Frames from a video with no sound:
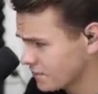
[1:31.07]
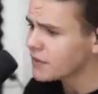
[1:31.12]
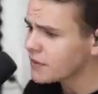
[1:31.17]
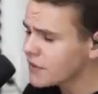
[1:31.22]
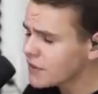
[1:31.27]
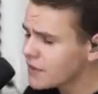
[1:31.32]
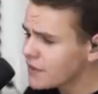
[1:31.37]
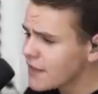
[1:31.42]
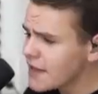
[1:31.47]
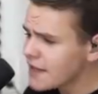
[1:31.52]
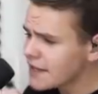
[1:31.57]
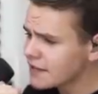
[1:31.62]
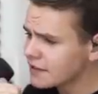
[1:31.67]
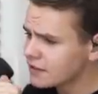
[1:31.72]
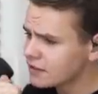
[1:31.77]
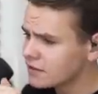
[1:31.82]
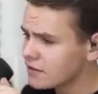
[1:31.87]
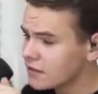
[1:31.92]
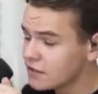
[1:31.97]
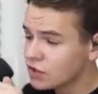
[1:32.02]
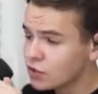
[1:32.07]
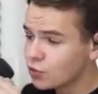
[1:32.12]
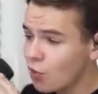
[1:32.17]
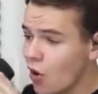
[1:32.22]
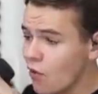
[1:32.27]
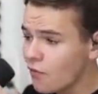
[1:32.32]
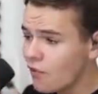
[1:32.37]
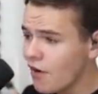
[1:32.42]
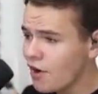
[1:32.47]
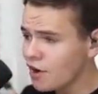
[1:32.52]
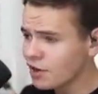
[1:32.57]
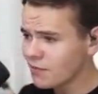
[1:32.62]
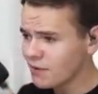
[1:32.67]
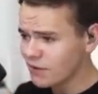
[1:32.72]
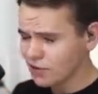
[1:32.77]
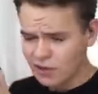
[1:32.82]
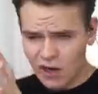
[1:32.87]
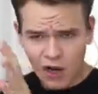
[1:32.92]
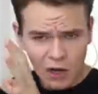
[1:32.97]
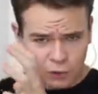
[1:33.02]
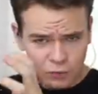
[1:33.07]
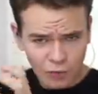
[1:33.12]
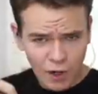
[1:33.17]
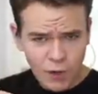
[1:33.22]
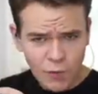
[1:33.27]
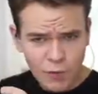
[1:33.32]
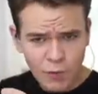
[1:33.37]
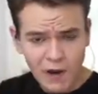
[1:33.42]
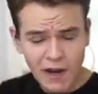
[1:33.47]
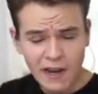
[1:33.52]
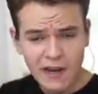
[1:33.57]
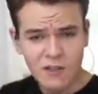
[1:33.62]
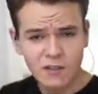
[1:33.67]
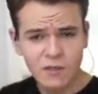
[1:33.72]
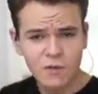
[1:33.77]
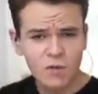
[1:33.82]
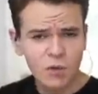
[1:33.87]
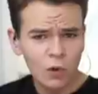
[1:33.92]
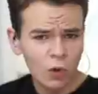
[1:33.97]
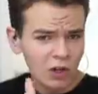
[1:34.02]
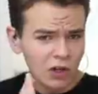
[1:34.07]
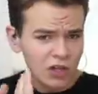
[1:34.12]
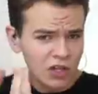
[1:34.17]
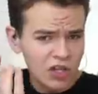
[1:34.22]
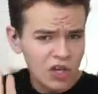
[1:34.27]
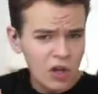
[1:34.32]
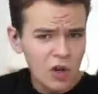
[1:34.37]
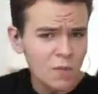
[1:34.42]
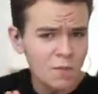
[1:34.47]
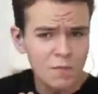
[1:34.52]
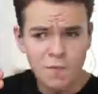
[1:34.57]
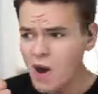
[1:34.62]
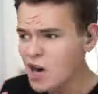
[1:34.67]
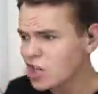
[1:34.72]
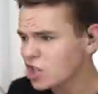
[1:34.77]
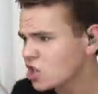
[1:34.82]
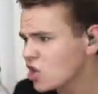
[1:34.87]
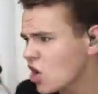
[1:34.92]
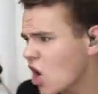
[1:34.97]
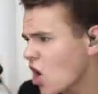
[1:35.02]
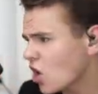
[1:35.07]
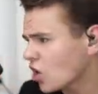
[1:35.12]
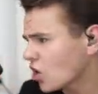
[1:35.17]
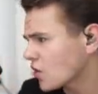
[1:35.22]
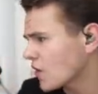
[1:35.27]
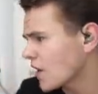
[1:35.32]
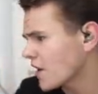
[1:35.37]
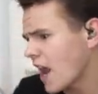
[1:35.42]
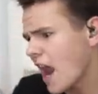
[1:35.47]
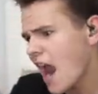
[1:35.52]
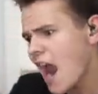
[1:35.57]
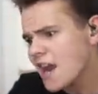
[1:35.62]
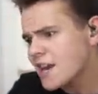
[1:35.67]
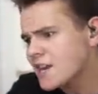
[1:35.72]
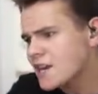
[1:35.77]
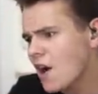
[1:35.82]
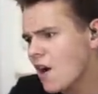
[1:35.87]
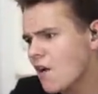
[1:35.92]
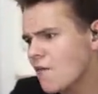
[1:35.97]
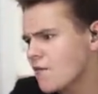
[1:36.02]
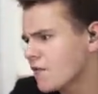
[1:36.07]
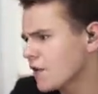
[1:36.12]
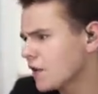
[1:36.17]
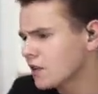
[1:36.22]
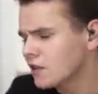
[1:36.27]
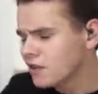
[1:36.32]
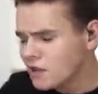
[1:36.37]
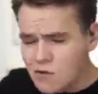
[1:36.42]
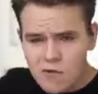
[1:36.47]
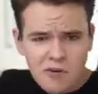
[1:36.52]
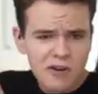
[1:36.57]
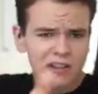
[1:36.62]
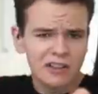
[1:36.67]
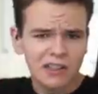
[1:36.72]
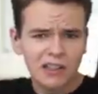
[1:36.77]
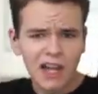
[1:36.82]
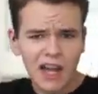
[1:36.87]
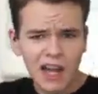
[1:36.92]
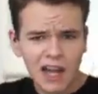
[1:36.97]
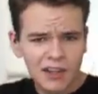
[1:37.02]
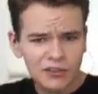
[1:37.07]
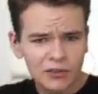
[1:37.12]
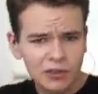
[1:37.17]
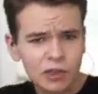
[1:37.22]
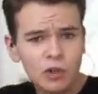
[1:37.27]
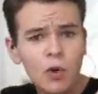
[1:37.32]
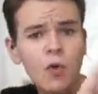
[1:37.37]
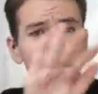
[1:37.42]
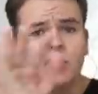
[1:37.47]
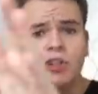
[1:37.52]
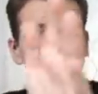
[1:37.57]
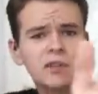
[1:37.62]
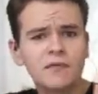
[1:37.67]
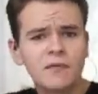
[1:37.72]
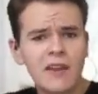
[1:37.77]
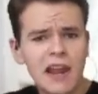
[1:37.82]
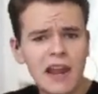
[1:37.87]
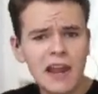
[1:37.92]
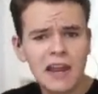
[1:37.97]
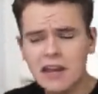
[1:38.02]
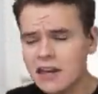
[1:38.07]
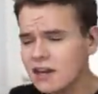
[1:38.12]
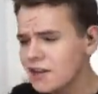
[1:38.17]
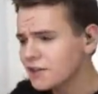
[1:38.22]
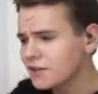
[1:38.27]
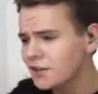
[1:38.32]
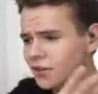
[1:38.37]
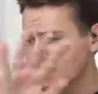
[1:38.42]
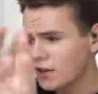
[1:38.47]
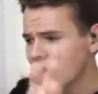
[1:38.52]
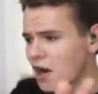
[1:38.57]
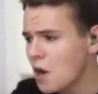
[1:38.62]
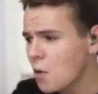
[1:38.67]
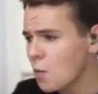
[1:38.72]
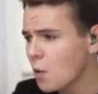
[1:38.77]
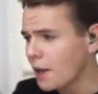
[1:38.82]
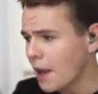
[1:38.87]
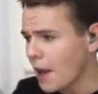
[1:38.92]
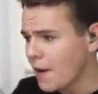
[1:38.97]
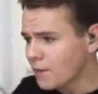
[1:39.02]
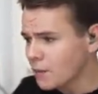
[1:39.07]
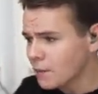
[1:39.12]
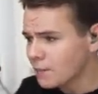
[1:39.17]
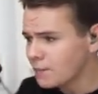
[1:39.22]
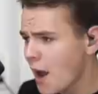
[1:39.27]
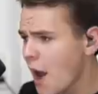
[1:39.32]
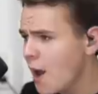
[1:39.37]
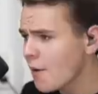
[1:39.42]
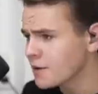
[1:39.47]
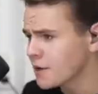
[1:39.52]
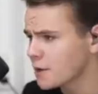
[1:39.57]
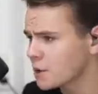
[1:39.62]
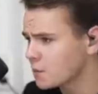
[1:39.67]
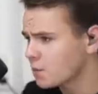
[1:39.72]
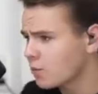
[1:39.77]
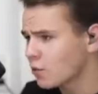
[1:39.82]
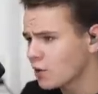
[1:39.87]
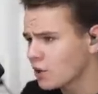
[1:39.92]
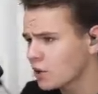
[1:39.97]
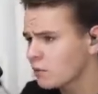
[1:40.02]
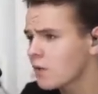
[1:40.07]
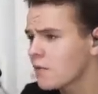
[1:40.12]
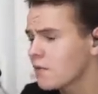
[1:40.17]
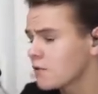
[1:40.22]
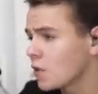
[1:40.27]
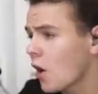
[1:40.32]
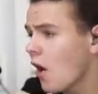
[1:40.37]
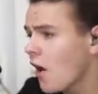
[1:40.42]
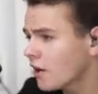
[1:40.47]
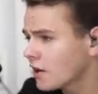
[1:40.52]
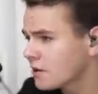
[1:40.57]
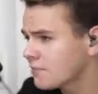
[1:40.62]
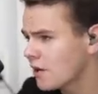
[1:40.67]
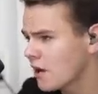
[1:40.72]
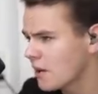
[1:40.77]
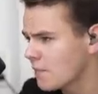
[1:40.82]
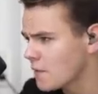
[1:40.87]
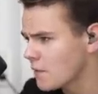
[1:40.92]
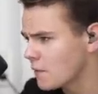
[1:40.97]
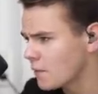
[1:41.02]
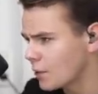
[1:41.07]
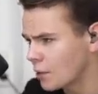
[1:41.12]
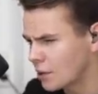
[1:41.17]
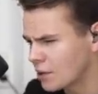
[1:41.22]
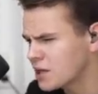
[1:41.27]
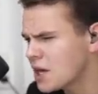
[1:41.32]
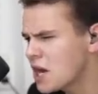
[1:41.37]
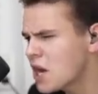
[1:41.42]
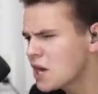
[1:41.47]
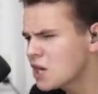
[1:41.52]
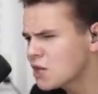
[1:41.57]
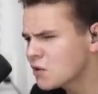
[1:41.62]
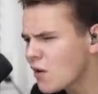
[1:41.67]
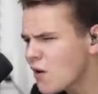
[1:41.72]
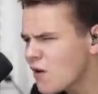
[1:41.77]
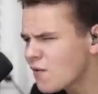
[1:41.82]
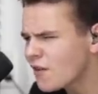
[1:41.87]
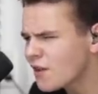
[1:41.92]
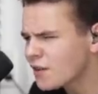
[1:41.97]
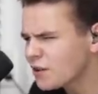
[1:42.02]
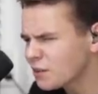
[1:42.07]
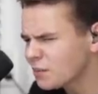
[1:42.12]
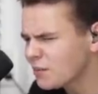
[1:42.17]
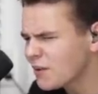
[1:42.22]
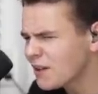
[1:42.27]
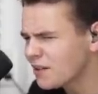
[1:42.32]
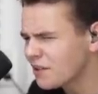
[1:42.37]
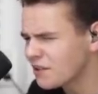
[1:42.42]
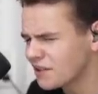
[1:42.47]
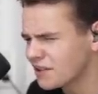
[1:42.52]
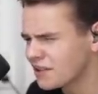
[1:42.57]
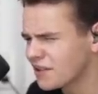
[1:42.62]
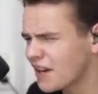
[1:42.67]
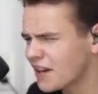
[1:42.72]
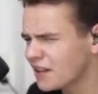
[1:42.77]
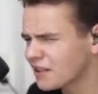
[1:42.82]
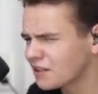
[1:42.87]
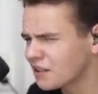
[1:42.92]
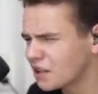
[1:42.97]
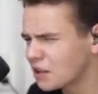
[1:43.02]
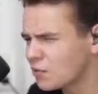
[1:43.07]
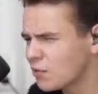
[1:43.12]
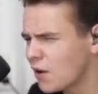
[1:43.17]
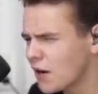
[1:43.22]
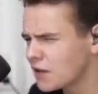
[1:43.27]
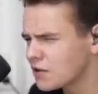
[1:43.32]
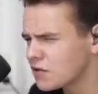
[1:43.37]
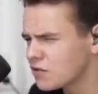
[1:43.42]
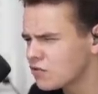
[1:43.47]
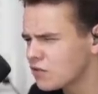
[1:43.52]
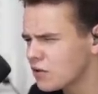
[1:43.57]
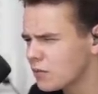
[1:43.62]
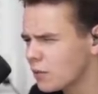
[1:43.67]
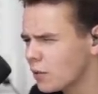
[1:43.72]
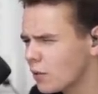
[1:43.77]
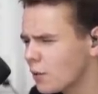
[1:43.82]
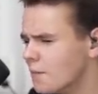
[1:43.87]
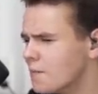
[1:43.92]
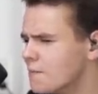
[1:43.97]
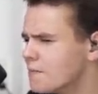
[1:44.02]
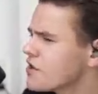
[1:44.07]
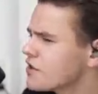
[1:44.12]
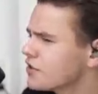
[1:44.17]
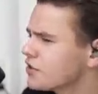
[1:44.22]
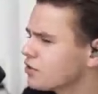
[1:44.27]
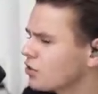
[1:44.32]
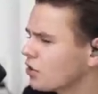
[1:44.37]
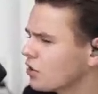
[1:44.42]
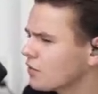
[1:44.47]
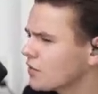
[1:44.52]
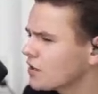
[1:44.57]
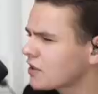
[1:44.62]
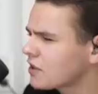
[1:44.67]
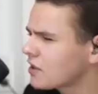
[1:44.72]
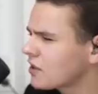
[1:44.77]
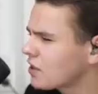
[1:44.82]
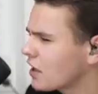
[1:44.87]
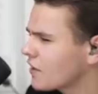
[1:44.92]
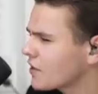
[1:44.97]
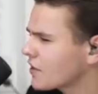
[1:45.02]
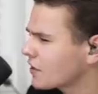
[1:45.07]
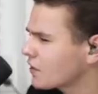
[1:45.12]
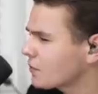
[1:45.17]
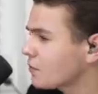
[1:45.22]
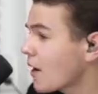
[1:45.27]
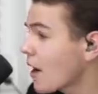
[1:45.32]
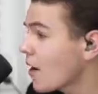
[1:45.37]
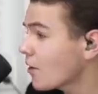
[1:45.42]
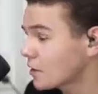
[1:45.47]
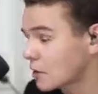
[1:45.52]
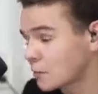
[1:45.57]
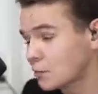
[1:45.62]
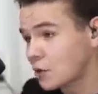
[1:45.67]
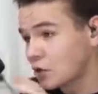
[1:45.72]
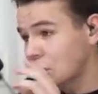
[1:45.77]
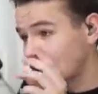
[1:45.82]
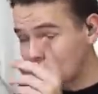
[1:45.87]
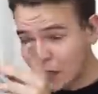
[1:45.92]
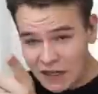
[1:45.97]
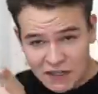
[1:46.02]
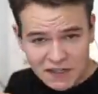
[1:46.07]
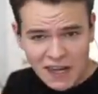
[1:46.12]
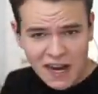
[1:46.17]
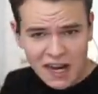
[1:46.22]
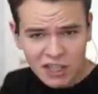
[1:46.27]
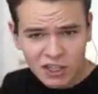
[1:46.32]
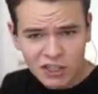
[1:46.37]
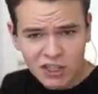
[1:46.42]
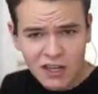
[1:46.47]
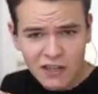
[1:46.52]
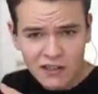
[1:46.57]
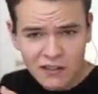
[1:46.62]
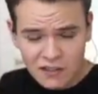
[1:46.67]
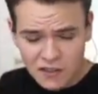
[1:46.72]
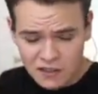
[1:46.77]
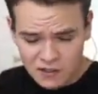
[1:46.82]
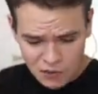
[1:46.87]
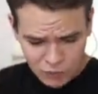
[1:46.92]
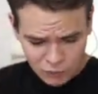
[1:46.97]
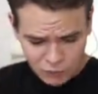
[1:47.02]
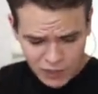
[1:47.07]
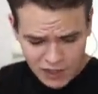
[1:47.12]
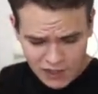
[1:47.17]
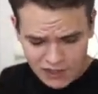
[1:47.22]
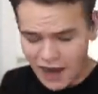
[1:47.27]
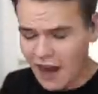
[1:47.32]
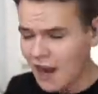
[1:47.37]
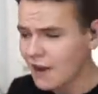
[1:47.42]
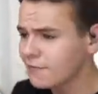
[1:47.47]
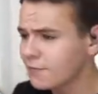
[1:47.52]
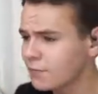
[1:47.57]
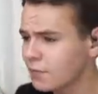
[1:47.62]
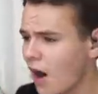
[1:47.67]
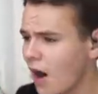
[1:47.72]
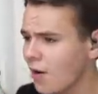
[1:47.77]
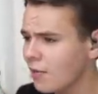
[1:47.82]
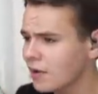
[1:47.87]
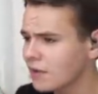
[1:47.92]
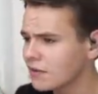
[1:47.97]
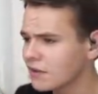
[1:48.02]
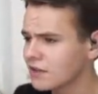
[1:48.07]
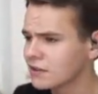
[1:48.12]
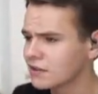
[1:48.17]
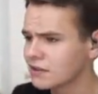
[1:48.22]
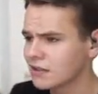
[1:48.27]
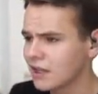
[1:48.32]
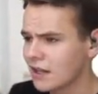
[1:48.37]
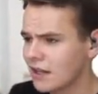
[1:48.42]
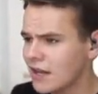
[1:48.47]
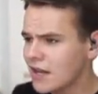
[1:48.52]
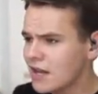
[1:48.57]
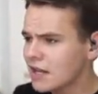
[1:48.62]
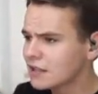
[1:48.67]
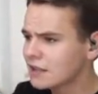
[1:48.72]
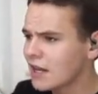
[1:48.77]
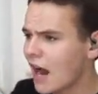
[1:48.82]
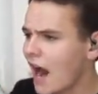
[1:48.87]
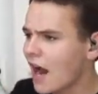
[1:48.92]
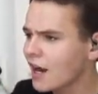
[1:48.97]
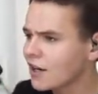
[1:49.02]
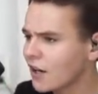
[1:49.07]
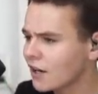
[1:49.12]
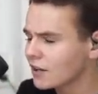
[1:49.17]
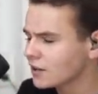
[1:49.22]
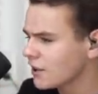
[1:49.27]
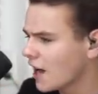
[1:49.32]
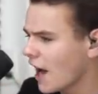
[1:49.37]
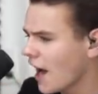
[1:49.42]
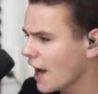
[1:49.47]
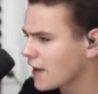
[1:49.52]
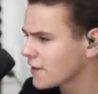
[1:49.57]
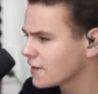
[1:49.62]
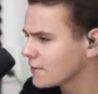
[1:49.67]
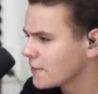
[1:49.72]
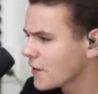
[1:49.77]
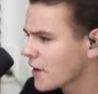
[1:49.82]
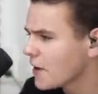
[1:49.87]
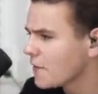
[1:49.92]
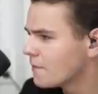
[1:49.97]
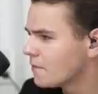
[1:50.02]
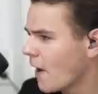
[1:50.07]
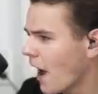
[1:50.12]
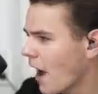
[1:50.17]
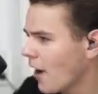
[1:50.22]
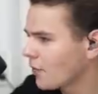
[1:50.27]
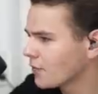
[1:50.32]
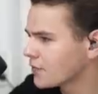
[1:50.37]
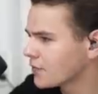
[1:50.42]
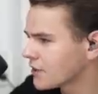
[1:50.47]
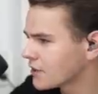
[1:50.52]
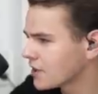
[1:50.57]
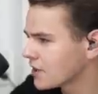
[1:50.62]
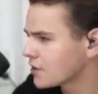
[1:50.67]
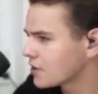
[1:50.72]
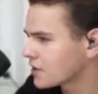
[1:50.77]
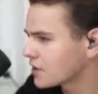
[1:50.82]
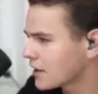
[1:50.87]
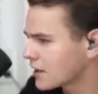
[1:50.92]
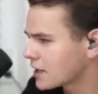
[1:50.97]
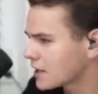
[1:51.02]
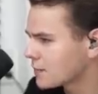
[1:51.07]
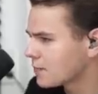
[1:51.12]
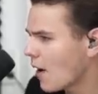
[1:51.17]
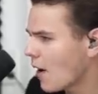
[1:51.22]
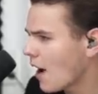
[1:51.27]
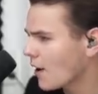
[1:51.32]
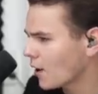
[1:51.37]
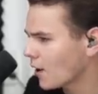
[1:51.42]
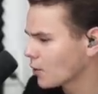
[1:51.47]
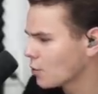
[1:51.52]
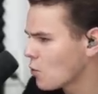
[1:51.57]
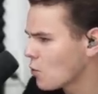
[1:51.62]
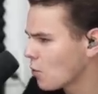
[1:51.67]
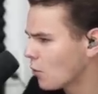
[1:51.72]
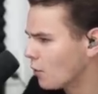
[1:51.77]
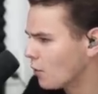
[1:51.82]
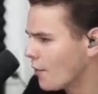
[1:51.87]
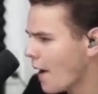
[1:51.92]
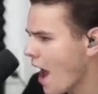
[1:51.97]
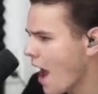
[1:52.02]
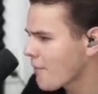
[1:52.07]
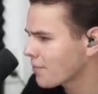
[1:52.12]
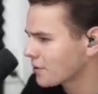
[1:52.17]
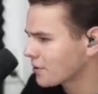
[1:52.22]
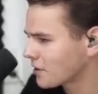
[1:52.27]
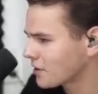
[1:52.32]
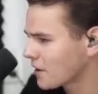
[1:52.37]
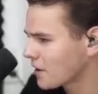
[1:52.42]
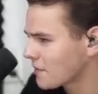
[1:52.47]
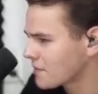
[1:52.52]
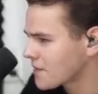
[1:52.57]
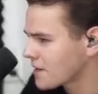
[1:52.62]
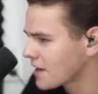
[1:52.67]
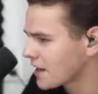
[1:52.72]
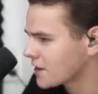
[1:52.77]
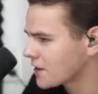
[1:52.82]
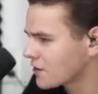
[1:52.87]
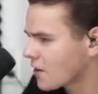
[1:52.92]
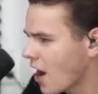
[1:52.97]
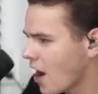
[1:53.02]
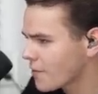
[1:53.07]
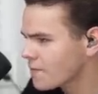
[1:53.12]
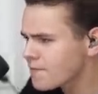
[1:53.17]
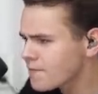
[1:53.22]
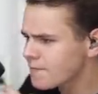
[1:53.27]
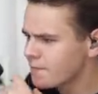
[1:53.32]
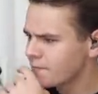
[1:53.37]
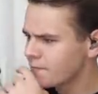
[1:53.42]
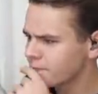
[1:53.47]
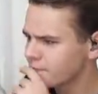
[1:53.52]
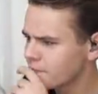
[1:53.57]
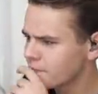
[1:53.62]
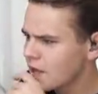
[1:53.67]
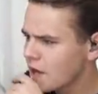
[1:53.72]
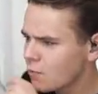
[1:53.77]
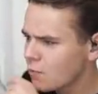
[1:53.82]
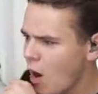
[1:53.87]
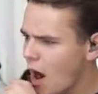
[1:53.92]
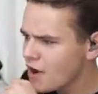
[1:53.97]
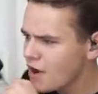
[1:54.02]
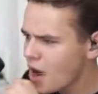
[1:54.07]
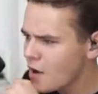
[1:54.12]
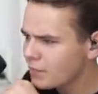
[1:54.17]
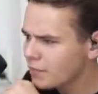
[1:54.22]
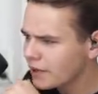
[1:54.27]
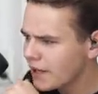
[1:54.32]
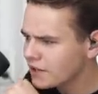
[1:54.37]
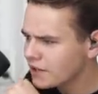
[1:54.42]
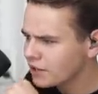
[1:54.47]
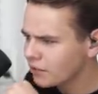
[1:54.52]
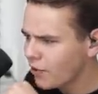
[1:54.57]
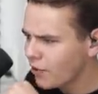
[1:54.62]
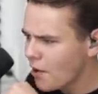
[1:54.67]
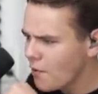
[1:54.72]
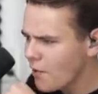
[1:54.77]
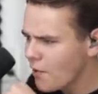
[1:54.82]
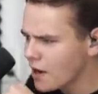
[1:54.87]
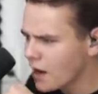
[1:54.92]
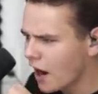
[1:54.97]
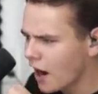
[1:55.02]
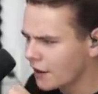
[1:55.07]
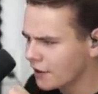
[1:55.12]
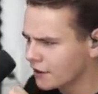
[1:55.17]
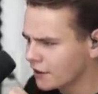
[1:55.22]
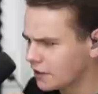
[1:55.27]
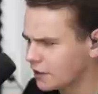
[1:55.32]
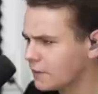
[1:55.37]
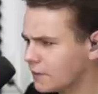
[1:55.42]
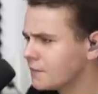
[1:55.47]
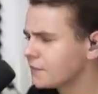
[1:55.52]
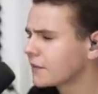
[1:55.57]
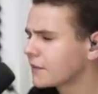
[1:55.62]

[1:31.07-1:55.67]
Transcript: But the thing is, this 1,200 meter long runway is, of course, still much longer than any of the Luklas or Courchevels or whatever mountain airports we've talked about before. 1,200 meters is actually quite doable. This surface here on this mountain, which does actually exist in real life, probably this guy online found this interesting spot on Google Maps or something and thought, why not place a runway on here?